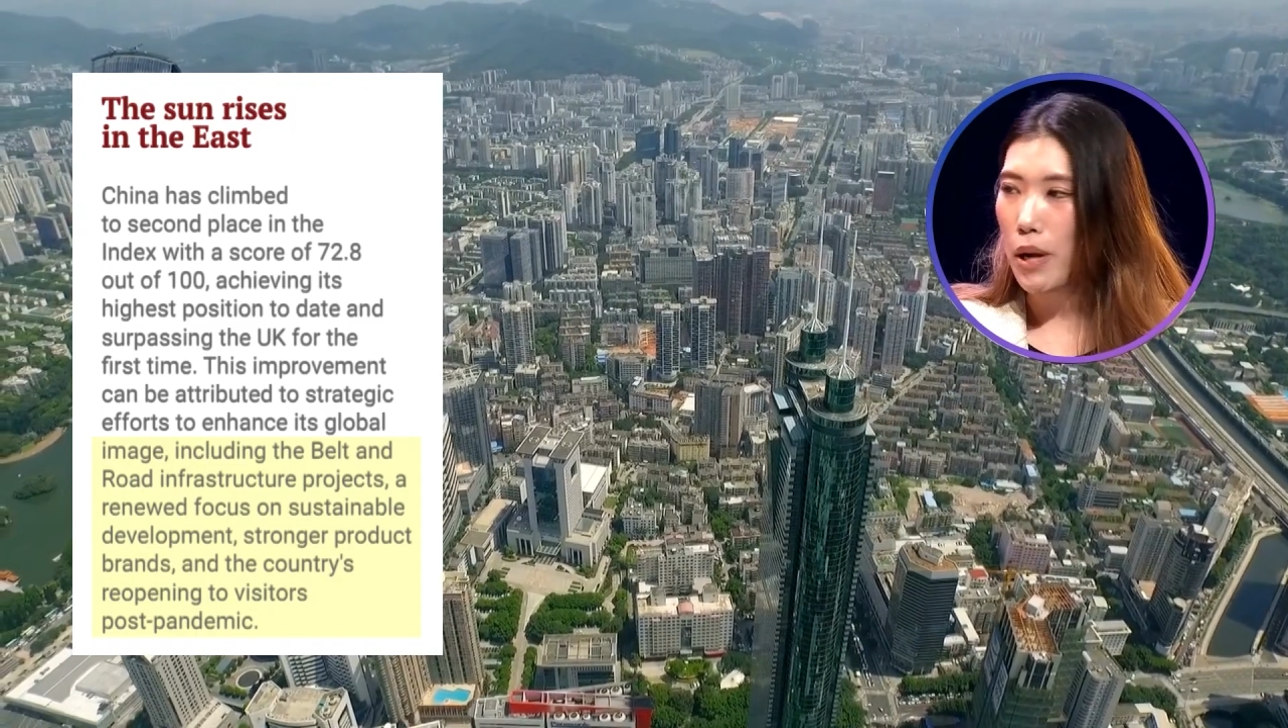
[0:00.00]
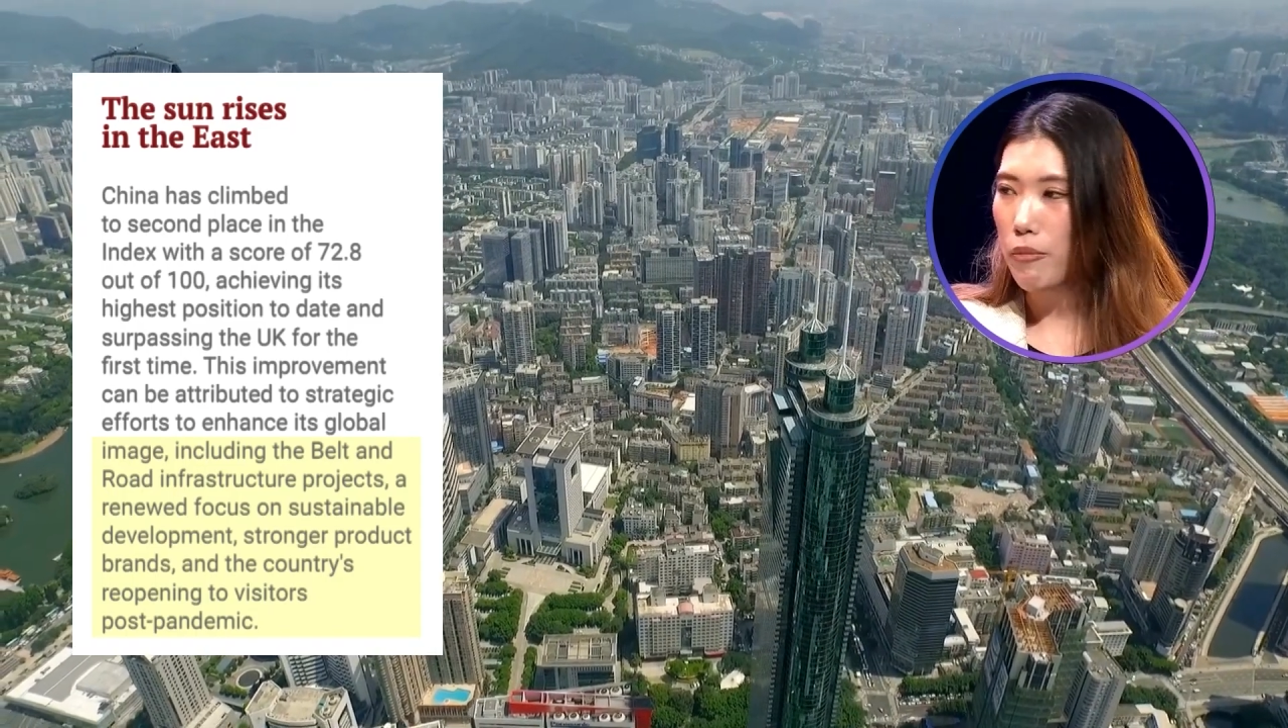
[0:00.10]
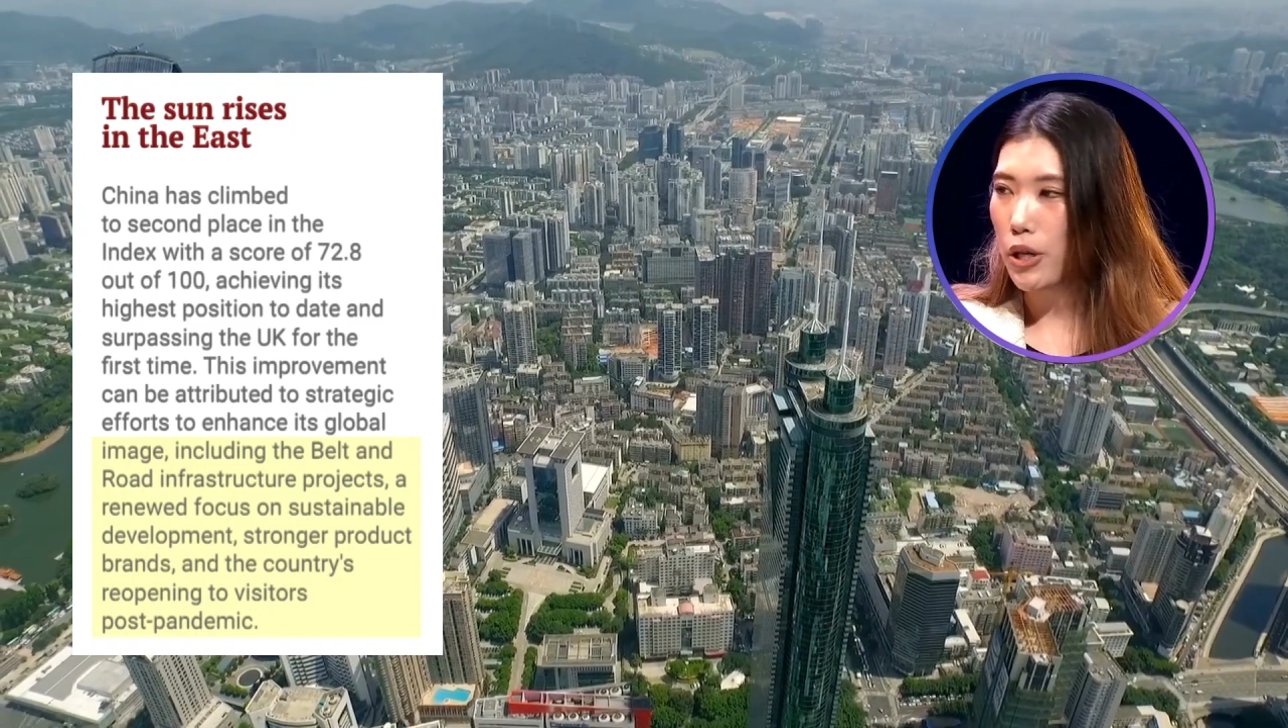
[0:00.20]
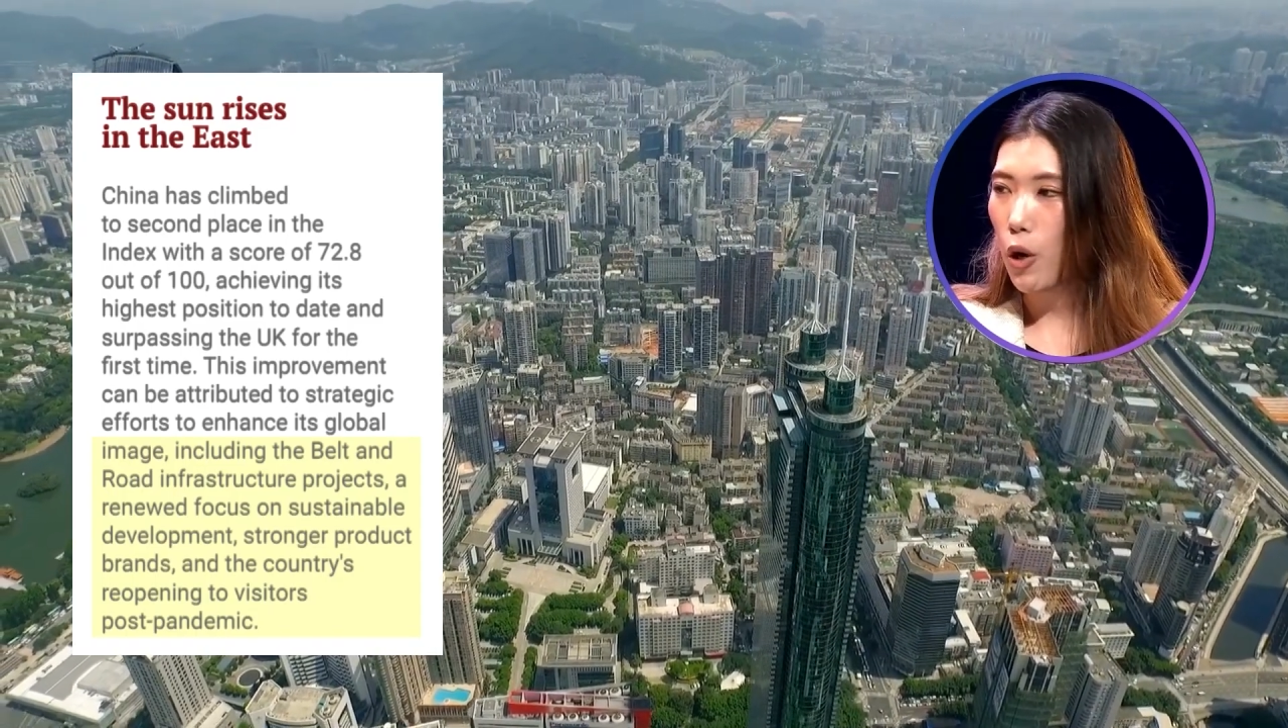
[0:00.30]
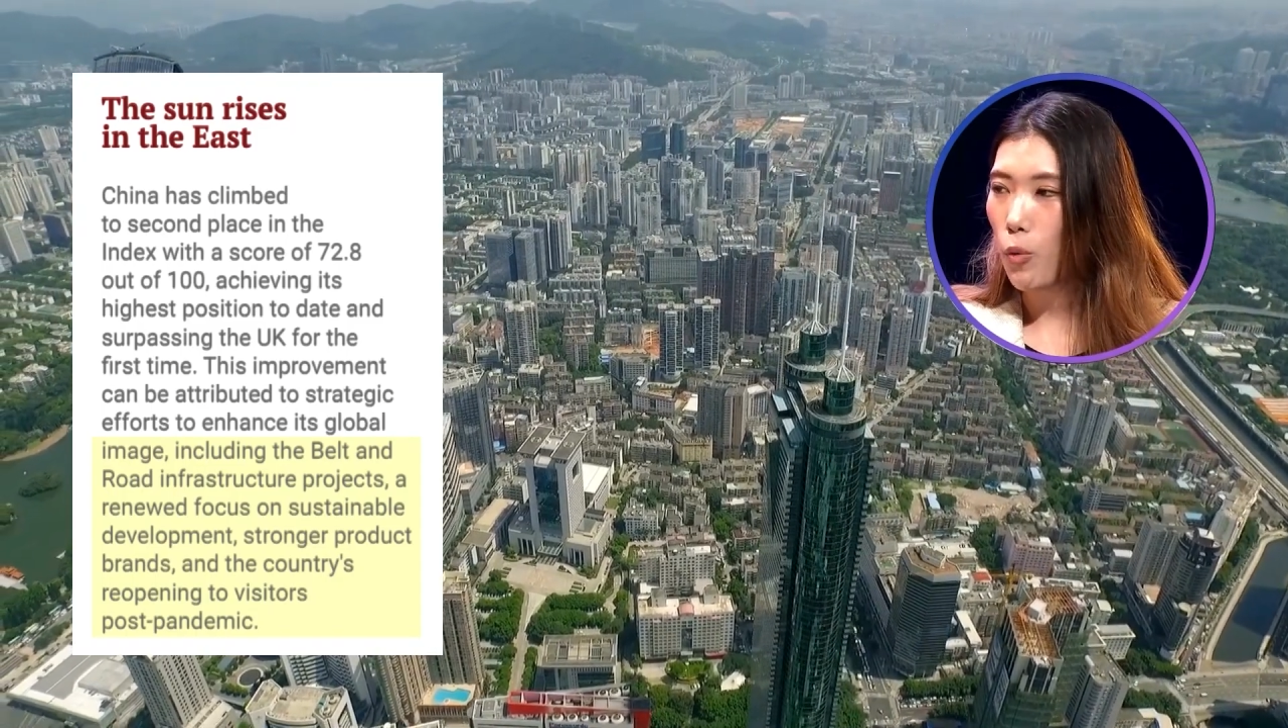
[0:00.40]

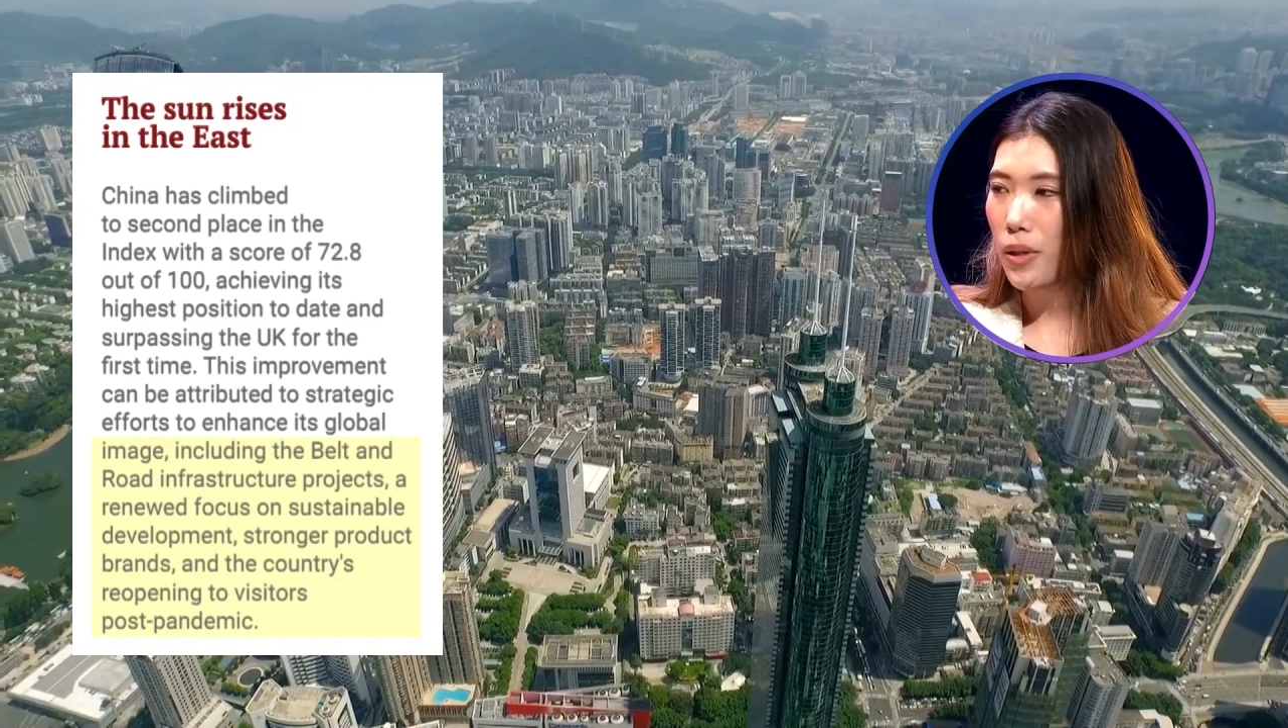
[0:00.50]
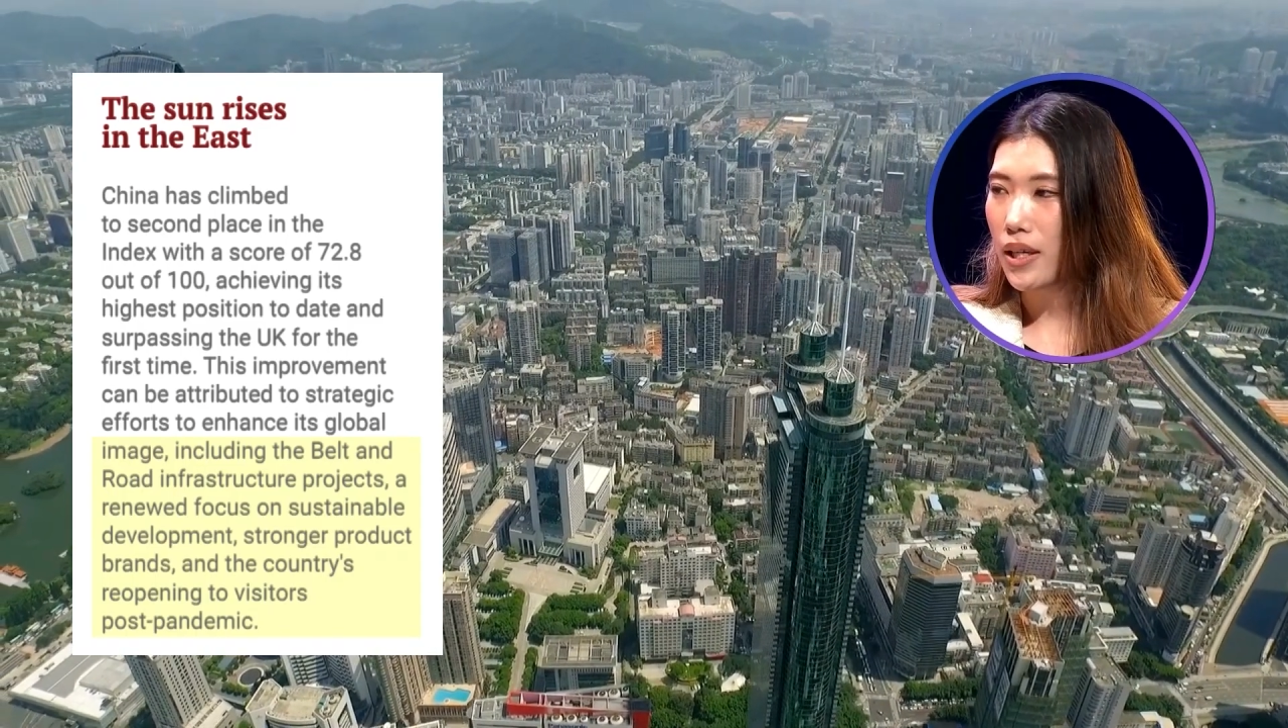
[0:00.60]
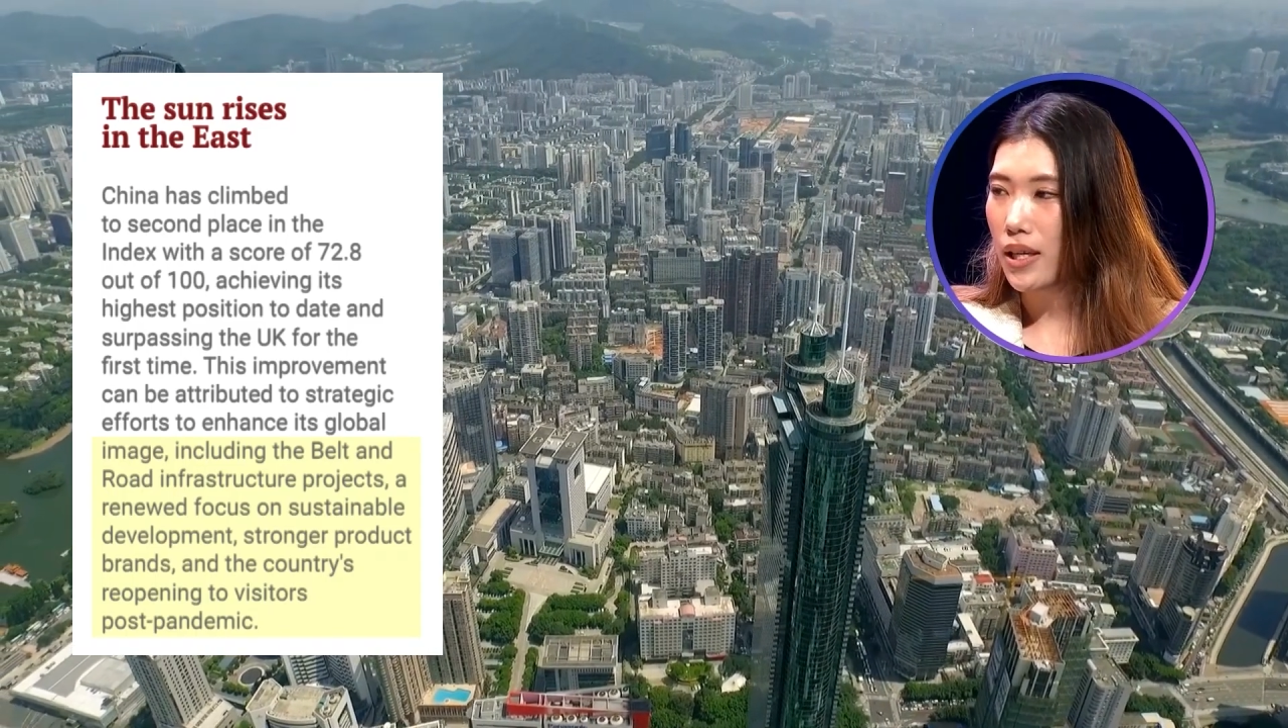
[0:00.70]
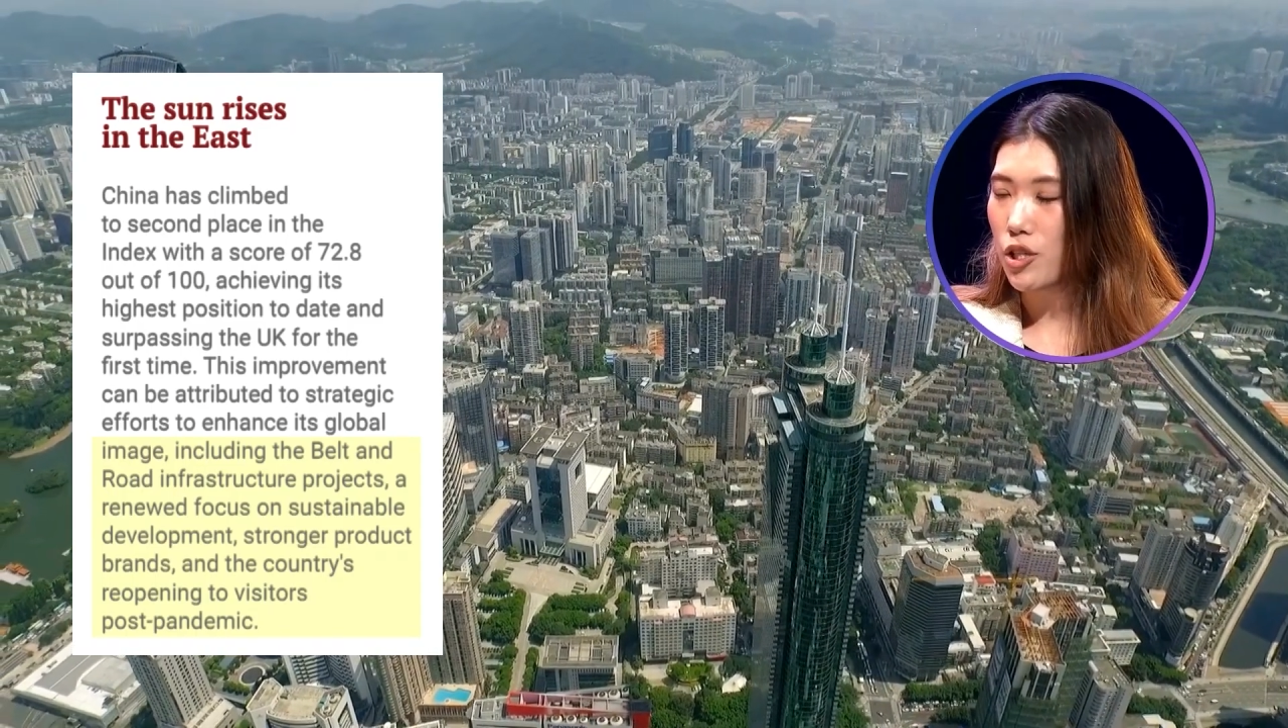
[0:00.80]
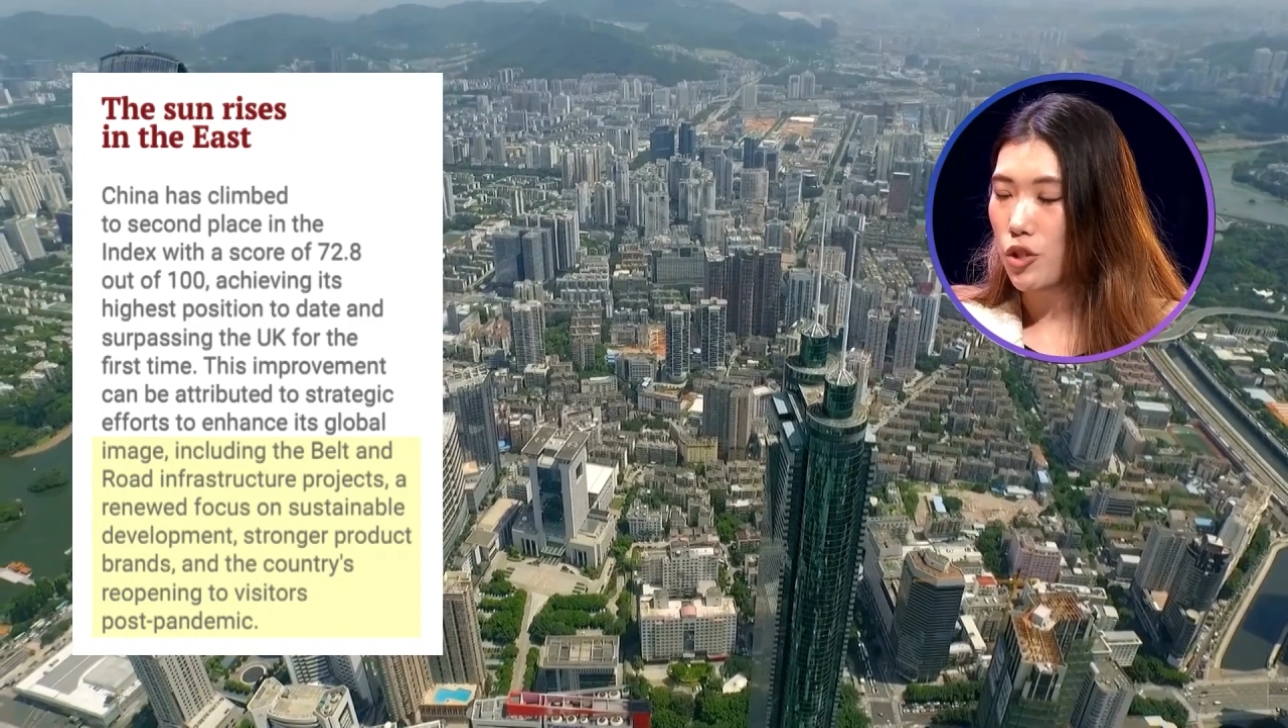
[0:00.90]
reopening